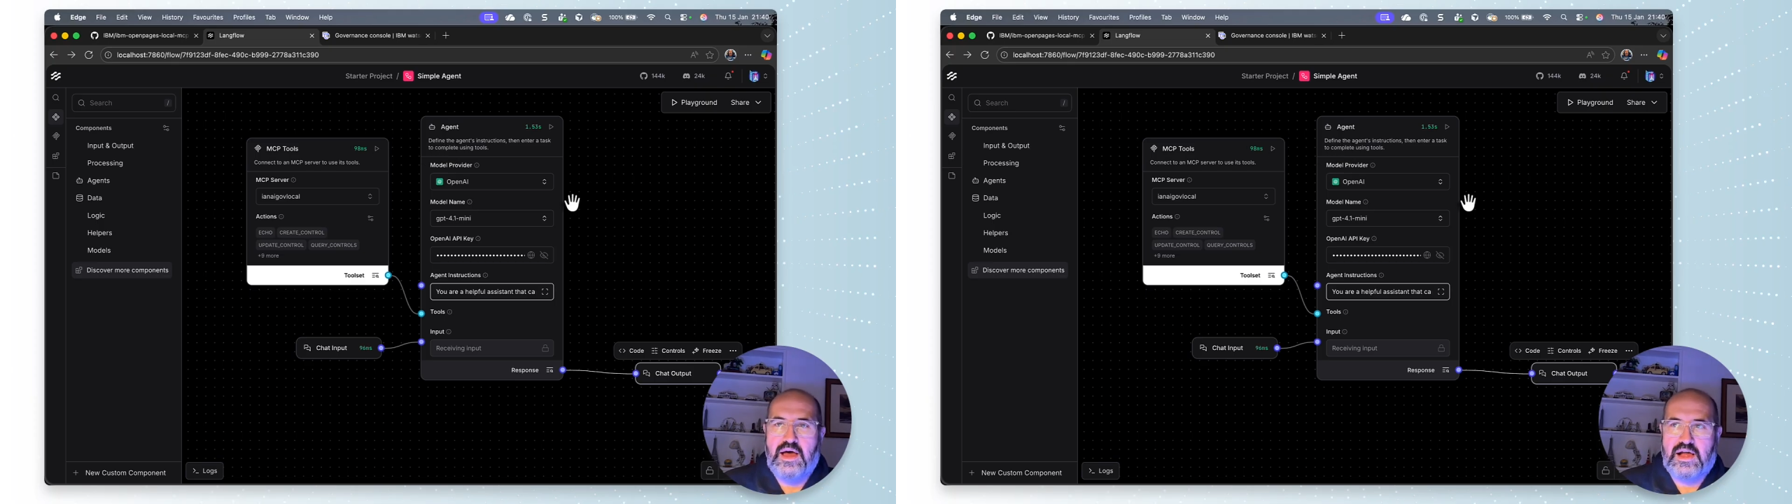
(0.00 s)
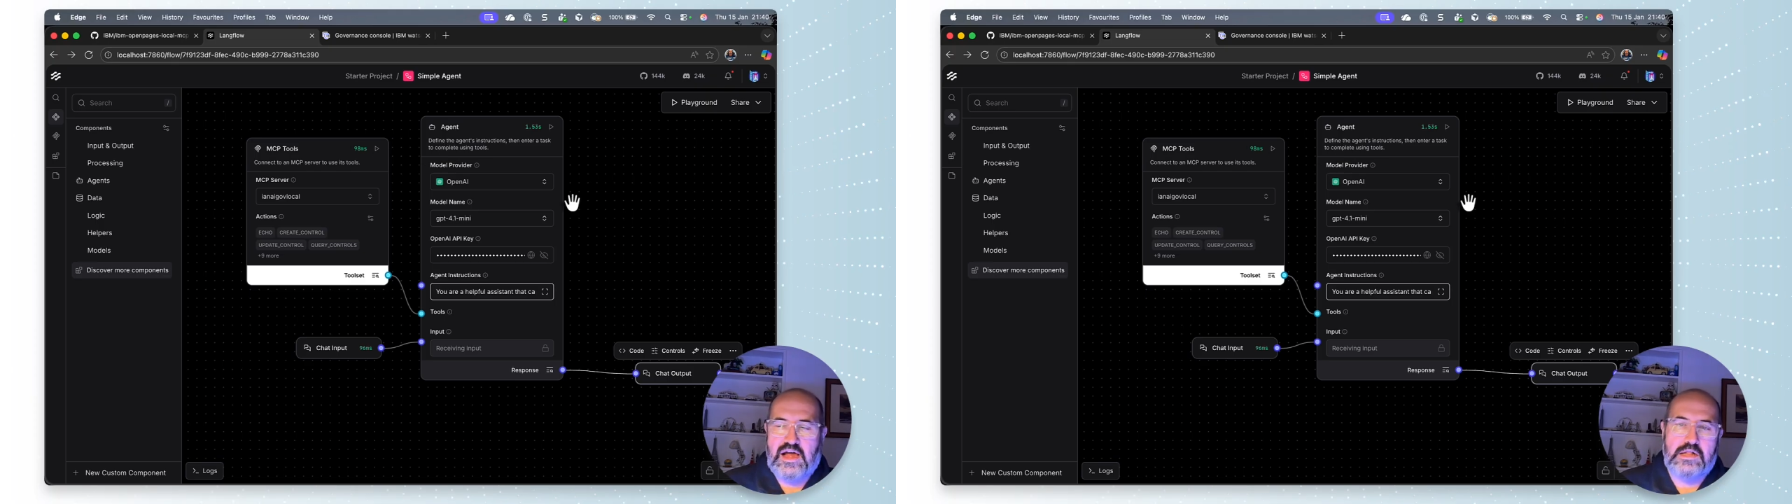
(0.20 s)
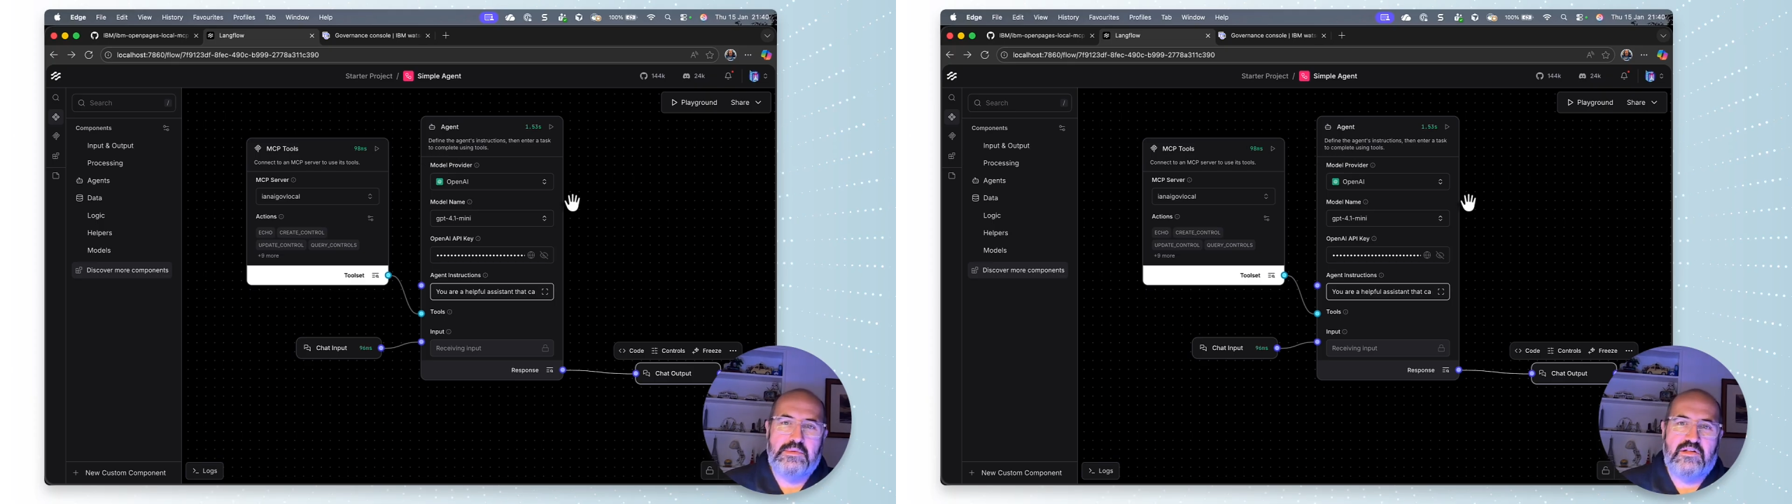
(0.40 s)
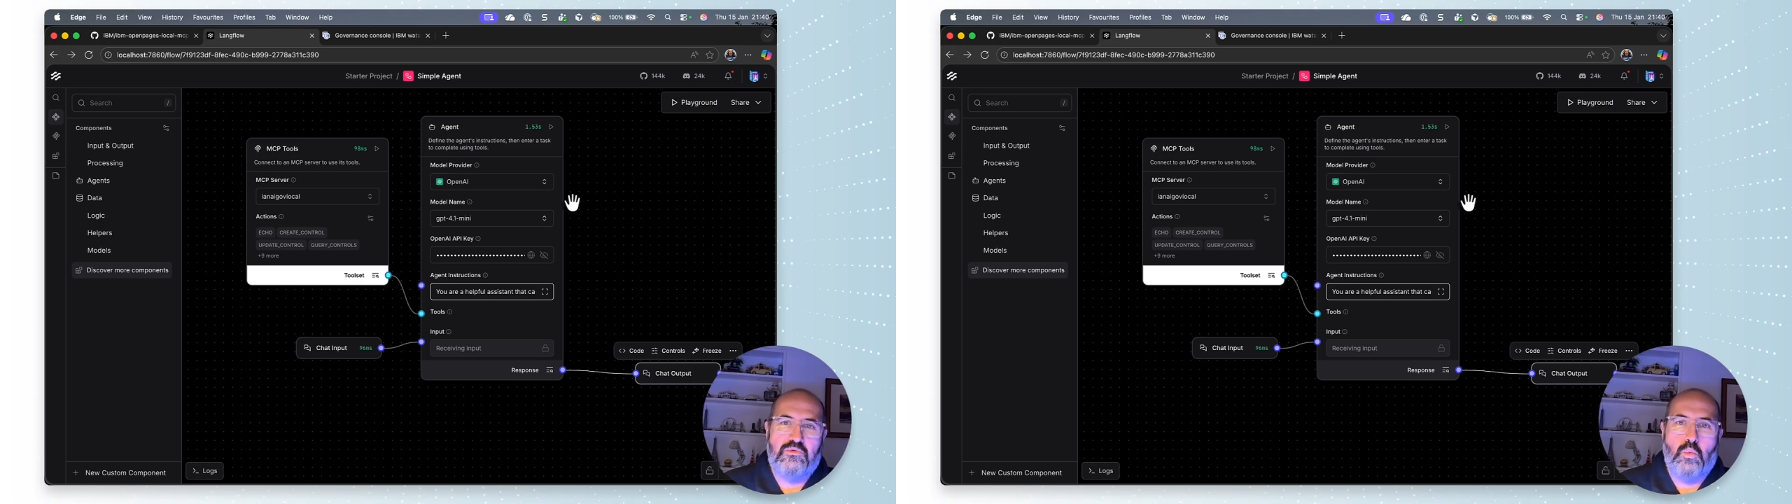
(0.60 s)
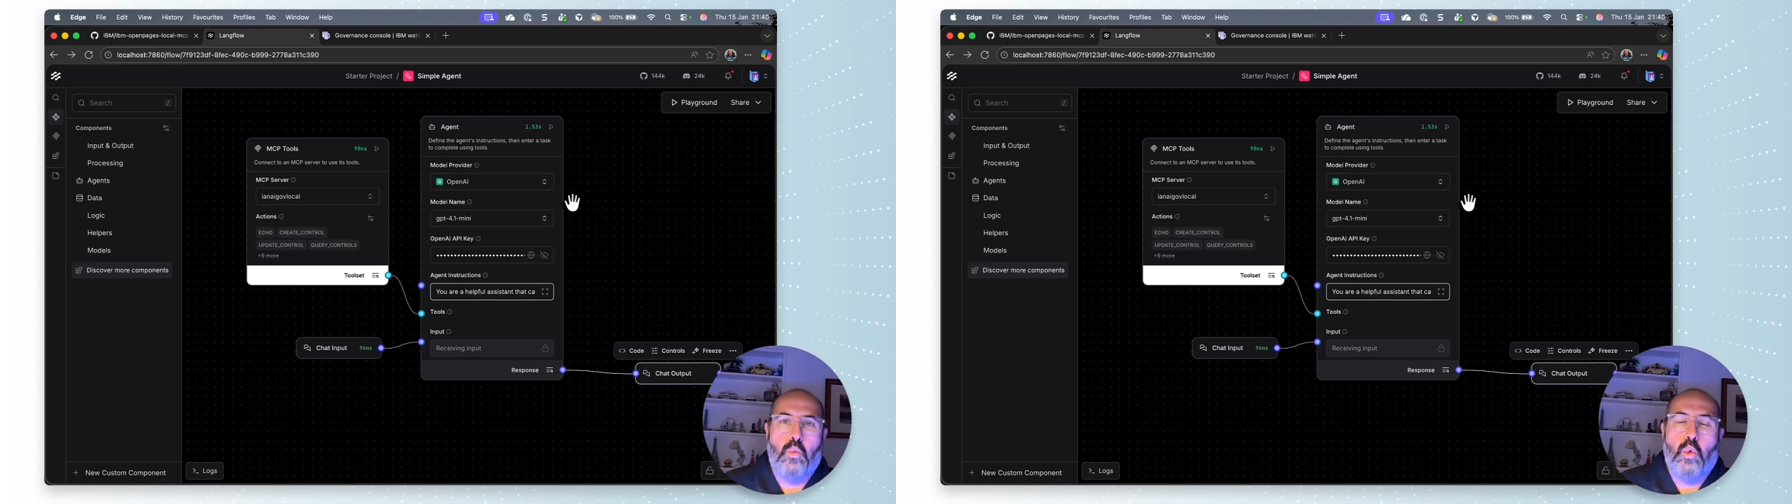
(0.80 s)
couple of
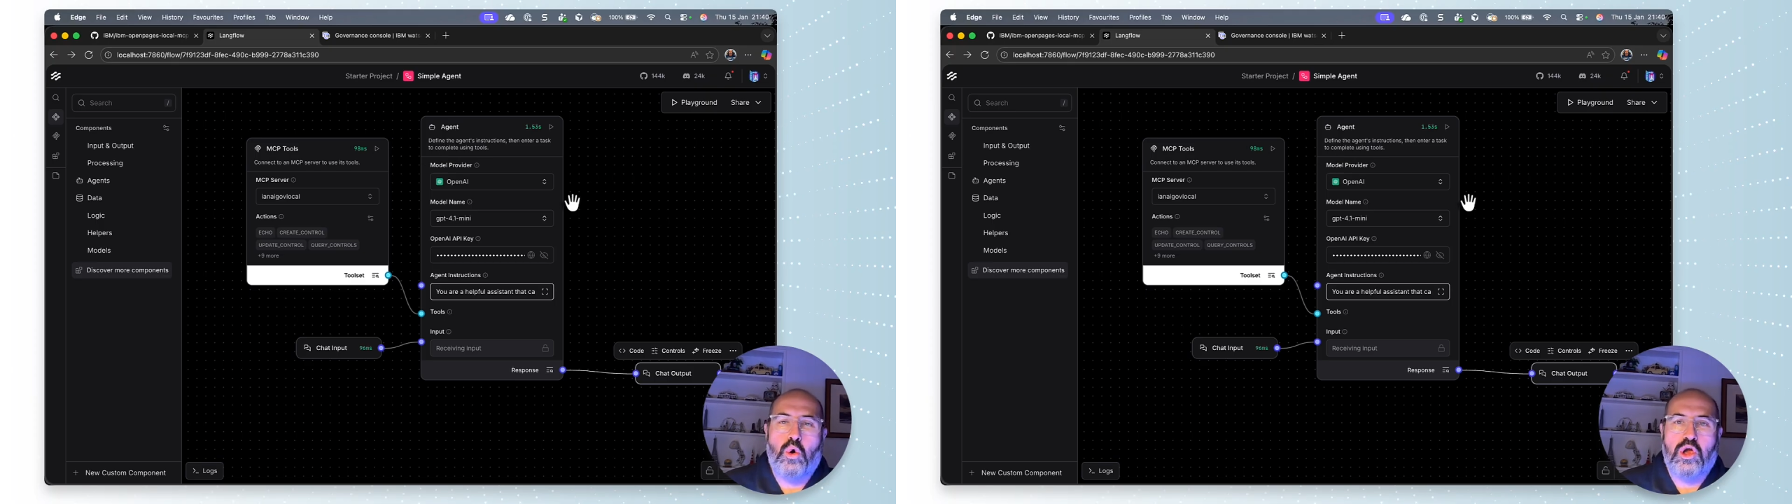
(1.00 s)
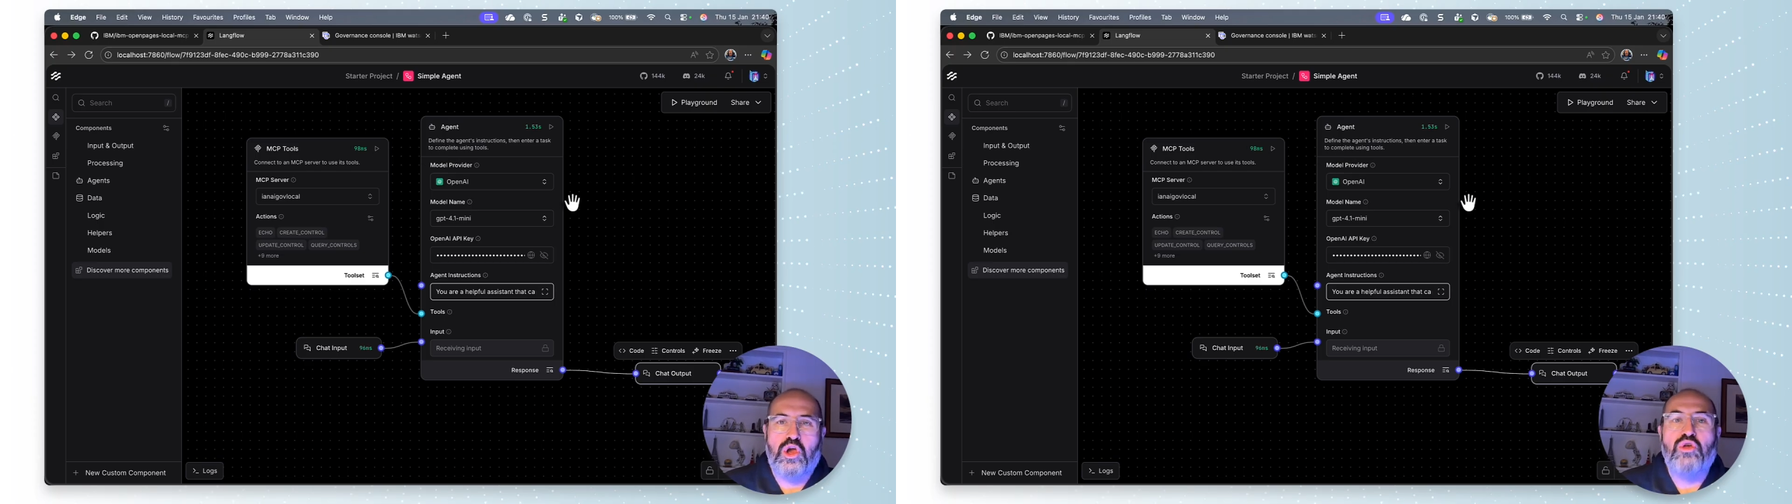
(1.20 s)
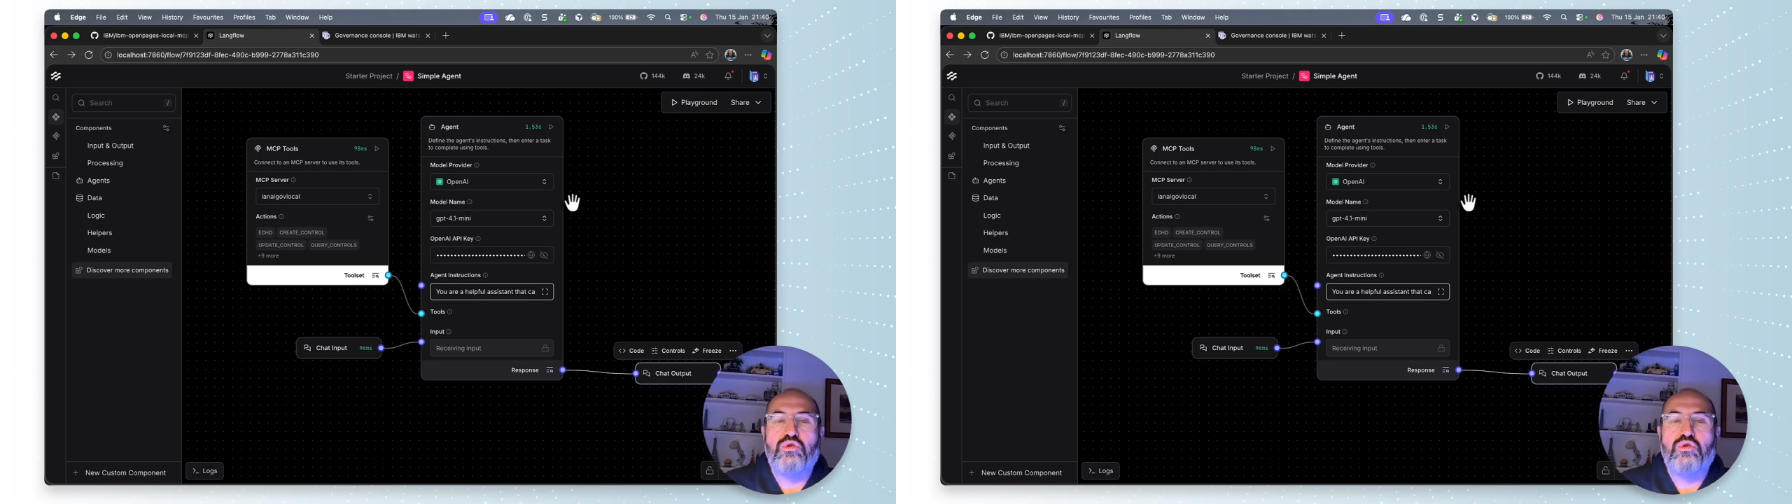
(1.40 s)
minutes walking you